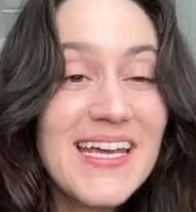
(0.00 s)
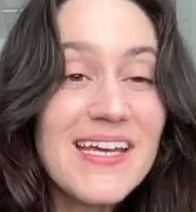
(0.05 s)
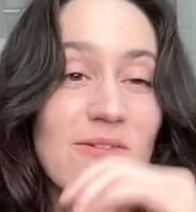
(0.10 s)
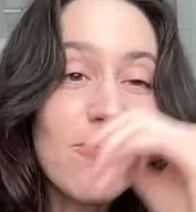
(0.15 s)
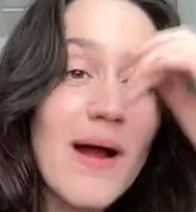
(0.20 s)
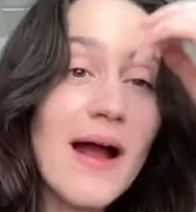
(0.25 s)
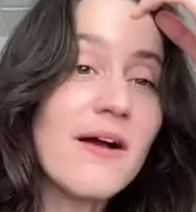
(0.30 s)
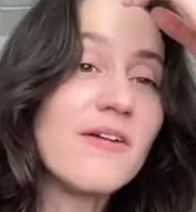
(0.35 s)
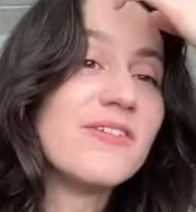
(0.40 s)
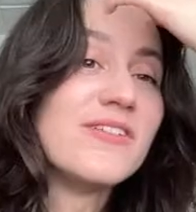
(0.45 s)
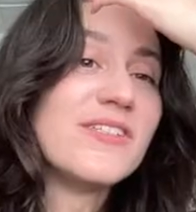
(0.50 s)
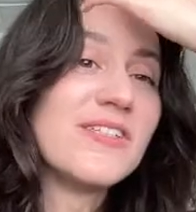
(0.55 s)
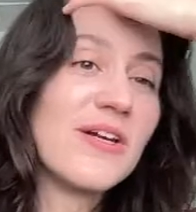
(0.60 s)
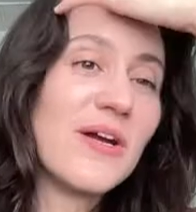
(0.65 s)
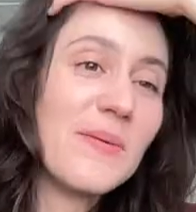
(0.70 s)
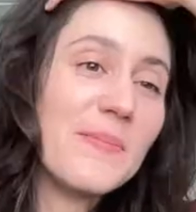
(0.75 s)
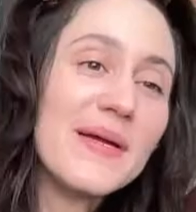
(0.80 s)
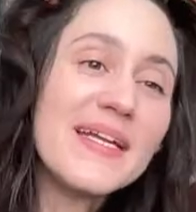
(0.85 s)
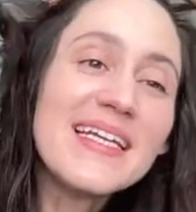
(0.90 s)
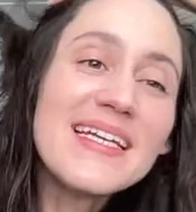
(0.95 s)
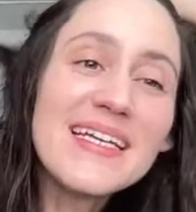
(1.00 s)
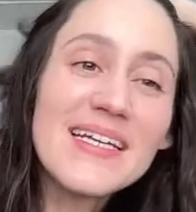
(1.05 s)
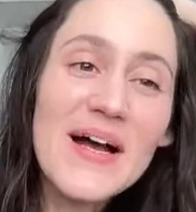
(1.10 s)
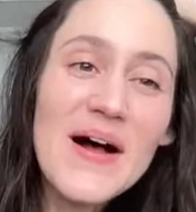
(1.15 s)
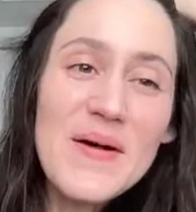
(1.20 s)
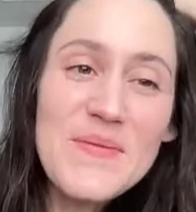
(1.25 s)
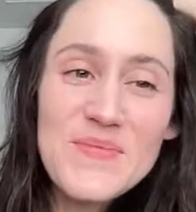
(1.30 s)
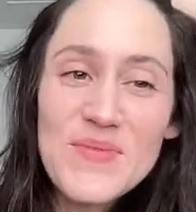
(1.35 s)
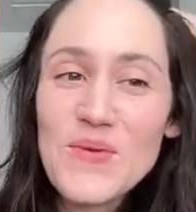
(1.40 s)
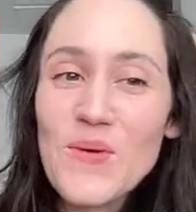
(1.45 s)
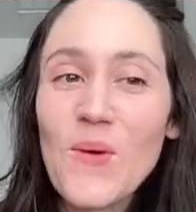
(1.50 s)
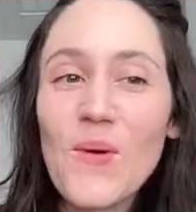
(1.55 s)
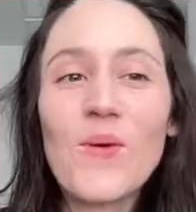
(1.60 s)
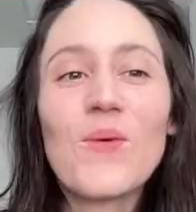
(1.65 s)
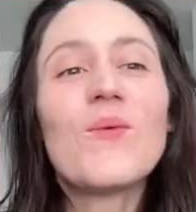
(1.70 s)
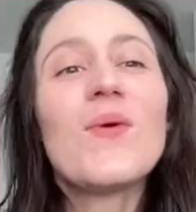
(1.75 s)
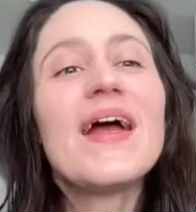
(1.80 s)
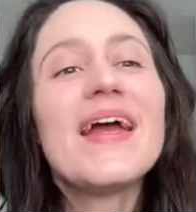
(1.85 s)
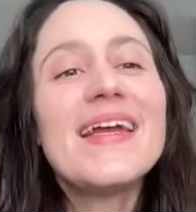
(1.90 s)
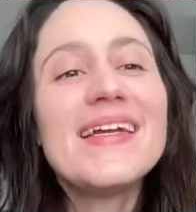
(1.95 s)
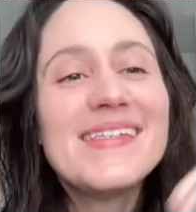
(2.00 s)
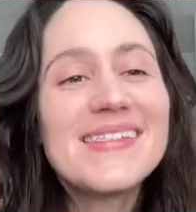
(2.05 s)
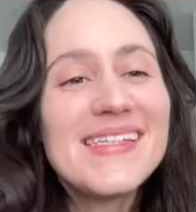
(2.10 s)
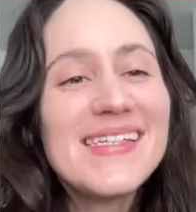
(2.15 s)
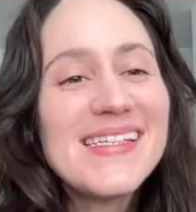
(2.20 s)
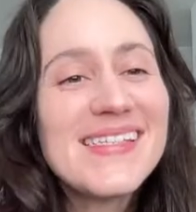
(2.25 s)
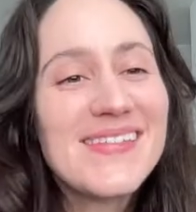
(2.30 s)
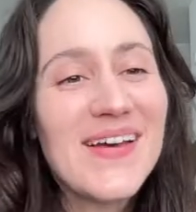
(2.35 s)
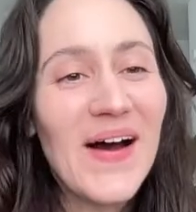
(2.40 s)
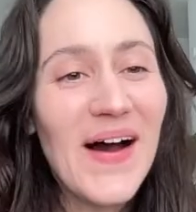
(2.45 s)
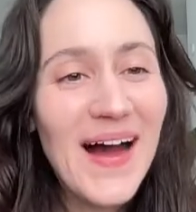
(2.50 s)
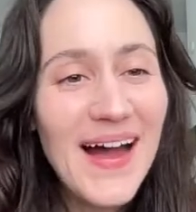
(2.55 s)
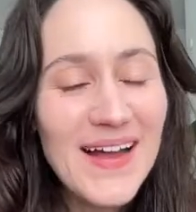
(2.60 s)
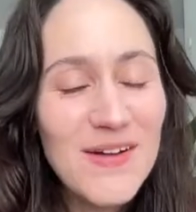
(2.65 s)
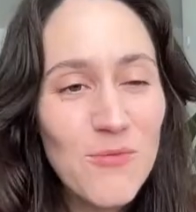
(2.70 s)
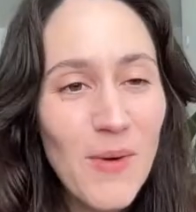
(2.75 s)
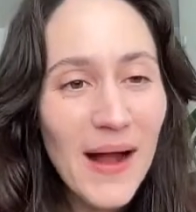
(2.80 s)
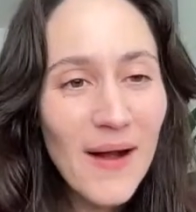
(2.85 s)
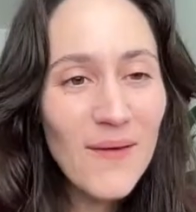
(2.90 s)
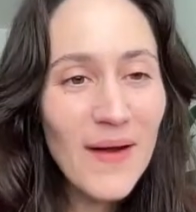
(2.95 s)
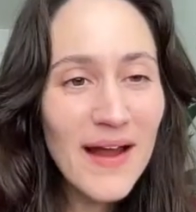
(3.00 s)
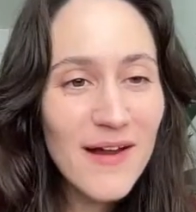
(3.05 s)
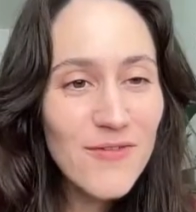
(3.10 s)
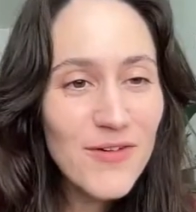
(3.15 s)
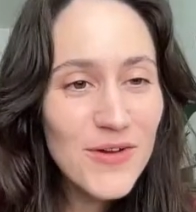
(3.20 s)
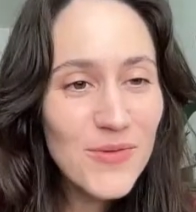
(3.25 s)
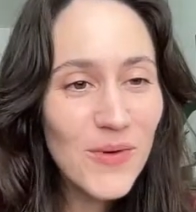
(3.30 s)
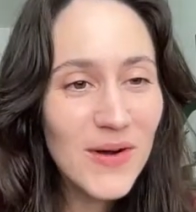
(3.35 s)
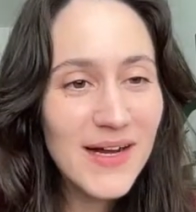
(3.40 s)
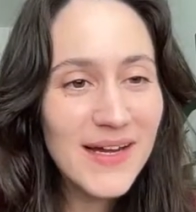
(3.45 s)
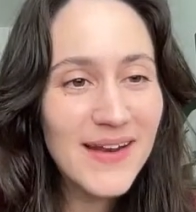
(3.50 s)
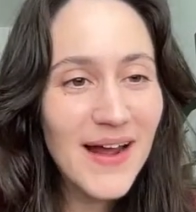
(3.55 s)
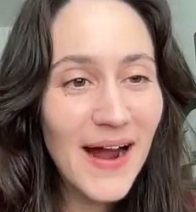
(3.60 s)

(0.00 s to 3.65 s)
Wow, Germany. Yep. Norway. Geez, hi. Wow, everyone.